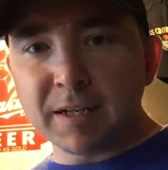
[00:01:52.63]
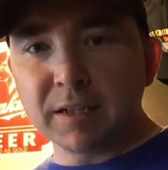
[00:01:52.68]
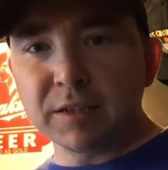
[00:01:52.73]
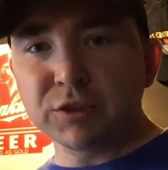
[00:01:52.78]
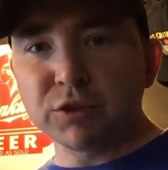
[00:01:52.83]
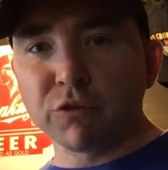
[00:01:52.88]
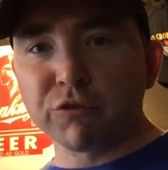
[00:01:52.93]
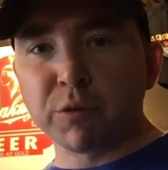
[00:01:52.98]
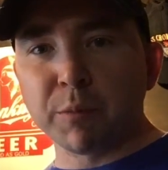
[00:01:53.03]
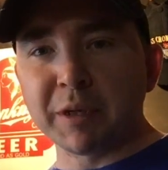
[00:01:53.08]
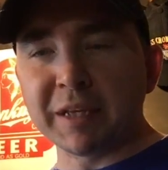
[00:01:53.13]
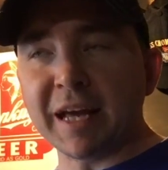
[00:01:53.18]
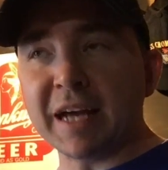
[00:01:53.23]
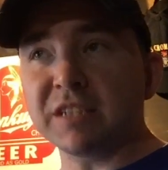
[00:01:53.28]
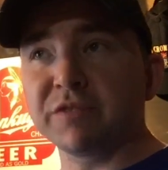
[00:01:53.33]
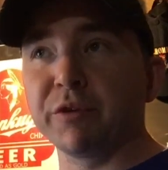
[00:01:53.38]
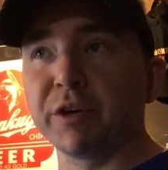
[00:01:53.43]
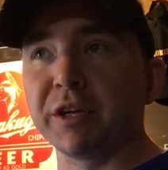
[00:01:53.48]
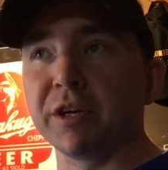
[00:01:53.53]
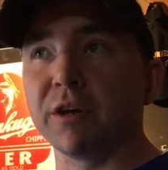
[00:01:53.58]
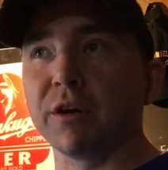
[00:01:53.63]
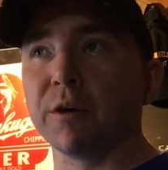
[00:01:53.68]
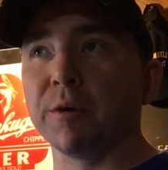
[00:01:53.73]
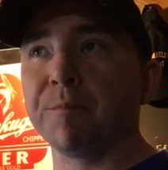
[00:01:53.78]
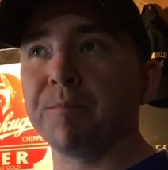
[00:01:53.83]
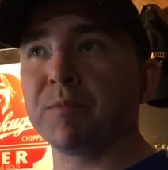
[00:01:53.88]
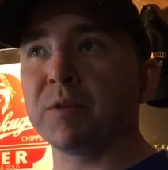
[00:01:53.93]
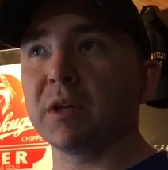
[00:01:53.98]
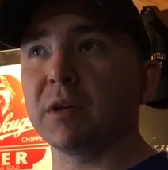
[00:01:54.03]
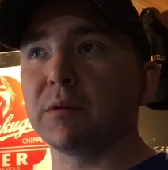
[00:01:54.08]
So from my last
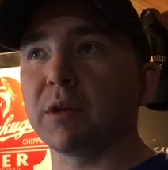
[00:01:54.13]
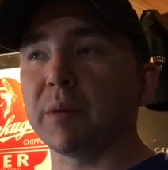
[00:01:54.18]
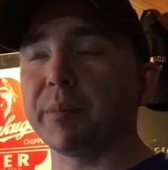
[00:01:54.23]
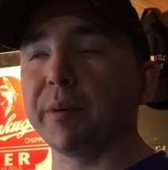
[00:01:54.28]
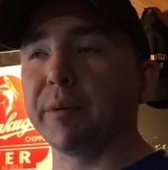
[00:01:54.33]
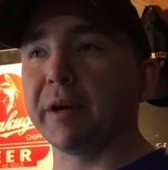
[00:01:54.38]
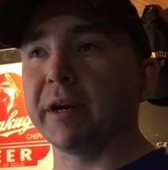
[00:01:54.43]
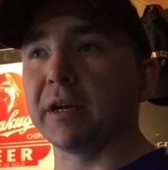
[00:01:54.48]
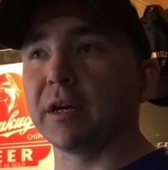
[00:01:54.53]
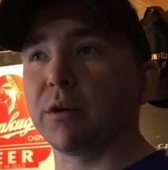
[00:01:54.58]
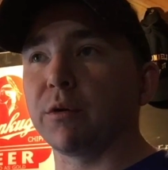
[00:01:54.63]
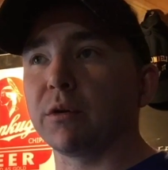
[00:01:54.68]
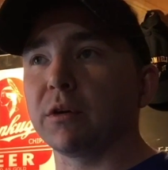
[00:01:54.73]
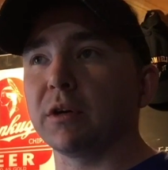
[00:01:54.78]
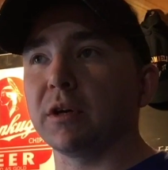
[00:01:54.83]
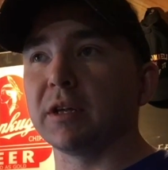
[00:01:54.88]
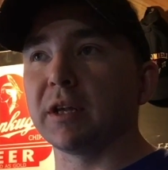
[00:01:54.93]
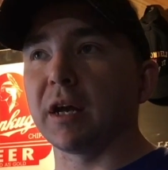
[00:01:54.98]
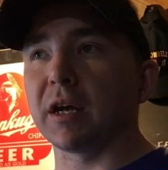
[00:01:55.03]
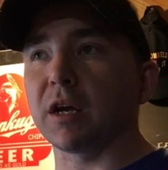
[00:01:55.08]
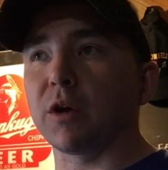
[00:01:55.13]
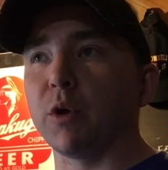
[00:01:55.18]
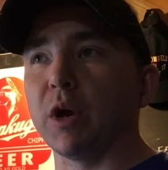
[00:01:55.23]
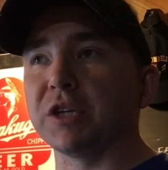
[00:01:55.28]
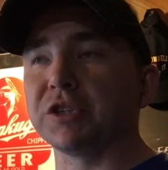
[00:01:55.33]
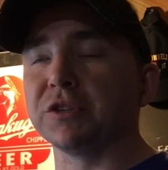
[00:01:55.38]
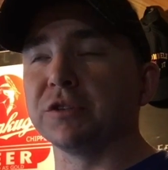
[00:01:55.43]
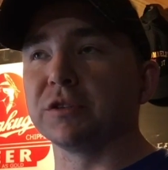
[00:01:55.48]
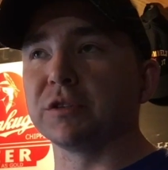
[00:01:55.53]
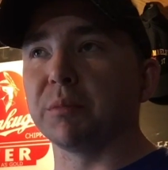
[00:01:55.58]
video, a lot of people had a lot of
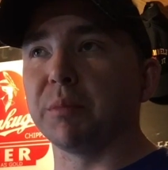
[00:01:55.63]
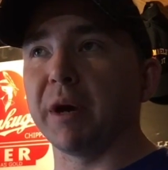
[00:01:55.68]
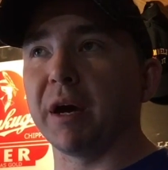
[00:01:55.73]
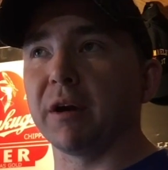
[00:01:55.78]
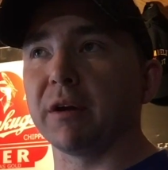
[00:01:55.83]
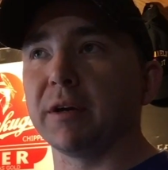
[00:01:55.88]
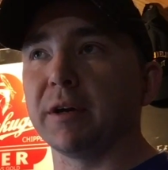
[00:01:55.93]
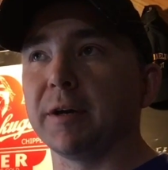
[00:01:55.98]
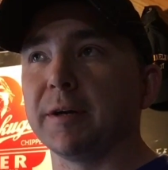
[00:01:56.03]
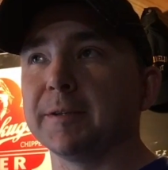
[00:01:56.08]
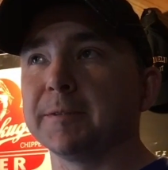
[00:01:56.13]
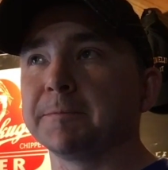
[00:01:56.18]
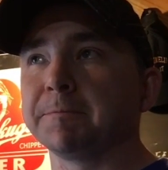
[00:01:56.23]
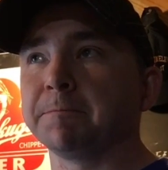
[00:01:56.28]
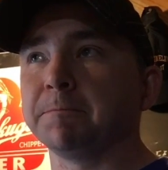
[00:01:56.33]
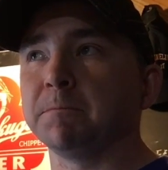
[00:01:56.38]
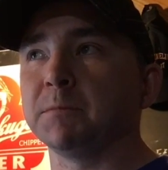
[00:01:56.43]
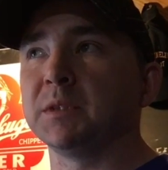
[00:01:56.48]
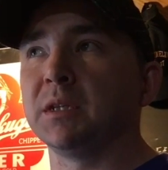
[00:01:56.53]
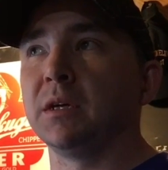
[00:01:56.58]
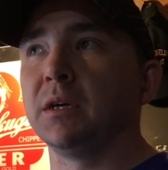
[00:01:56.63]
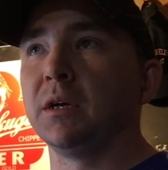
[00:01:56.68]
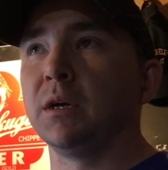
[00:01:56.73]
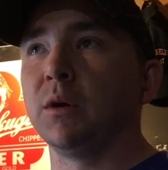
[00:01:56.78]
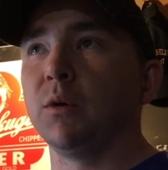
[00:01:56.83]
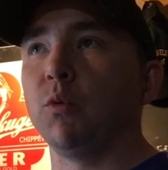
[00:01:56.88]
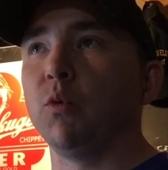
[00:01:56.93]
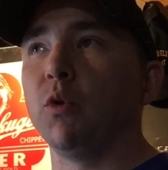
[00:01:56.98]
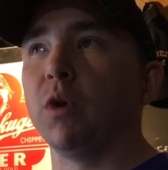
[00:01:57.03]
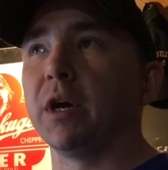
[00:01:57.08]
questions about
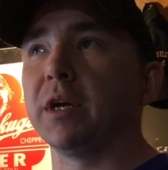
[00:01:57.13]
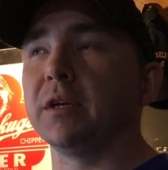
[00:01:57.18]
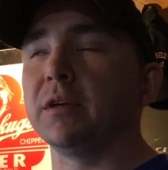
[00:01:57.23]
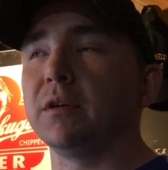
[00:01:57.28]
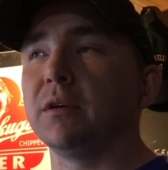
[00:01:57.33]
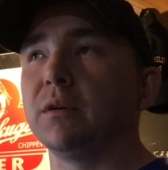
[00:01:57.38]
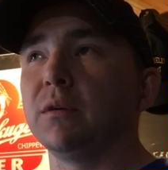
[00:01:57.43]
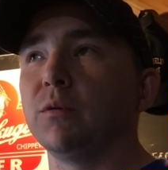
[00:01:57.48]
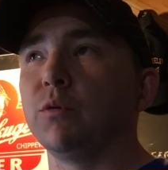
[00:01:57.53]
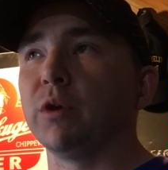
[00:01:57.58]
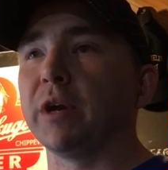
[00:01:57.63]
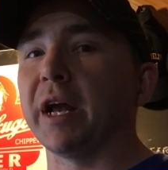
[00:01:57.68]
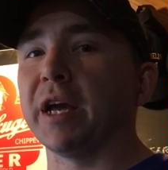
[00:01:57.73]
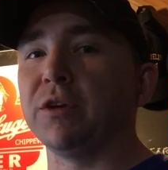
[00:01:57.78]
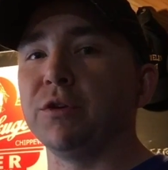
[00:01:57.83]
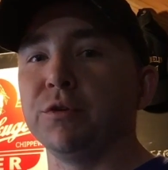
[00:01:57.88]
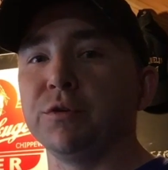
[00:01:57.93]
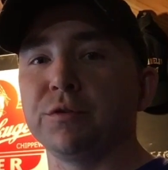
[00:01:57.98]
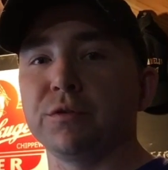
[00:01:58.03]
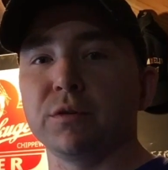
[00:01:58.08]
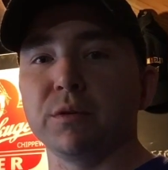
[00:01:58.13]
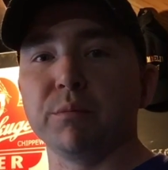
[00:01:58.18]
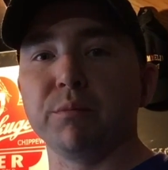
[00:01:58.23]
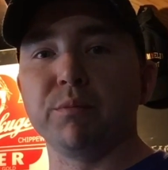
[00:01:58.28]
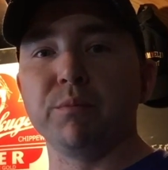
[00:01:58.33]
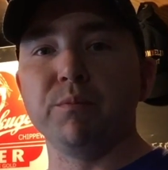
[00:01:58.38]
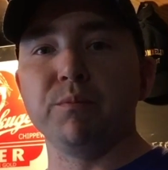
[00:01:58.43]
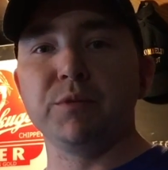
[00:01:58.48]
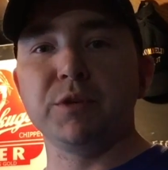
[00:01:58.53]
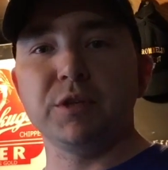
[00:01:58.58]
what I use
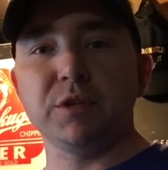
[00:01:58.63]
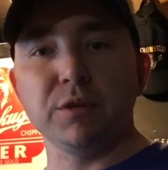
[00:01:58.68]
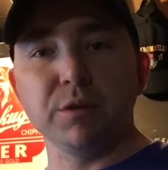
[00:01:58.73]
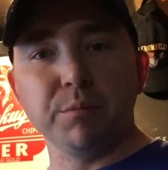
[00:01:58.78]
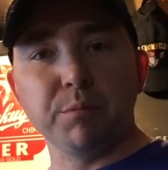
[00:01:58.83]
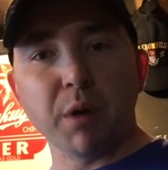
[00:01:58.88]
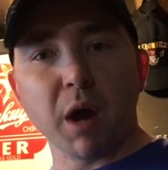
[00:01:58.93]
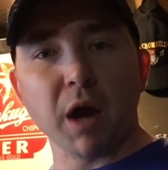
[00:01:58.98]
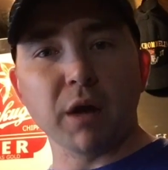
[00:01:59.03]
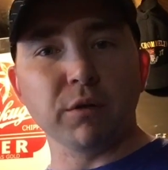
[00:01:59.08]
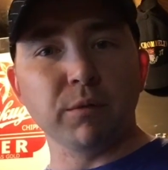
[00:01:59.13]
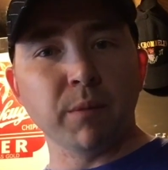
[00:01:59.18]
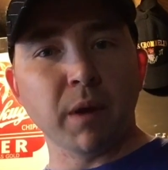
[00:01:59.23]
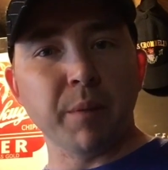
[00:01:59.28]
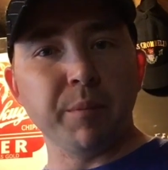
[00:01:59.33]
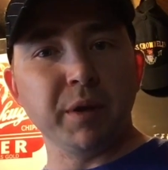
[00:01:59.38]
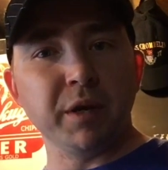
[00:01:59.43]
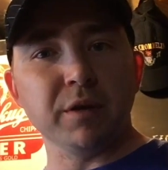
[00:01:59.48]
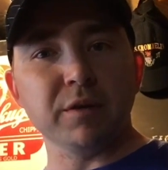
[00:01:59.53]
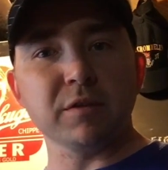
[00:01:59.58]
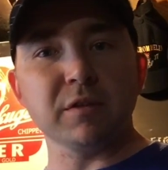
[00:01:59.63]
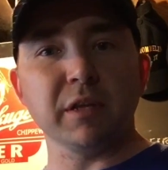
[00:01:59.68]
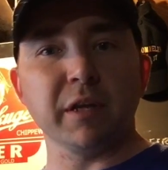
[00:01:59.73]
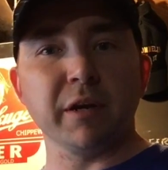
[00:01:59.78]
to bottle my beers.